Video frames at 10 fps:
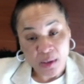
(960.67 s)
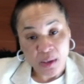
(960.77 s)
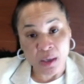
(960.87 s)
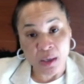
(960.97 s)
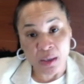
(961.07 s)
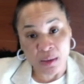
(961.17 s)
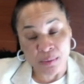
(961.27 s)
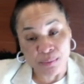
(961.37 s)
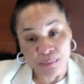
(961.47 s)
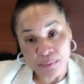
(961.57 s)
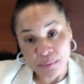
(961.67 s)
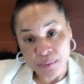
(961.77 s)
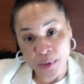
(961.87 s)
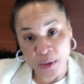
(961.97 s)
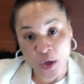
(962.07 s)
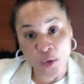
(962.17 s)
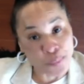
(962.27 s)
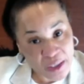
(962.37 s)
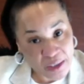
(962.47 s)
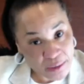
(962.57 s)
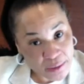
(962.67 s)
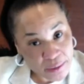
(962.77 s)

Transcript: um, you know, but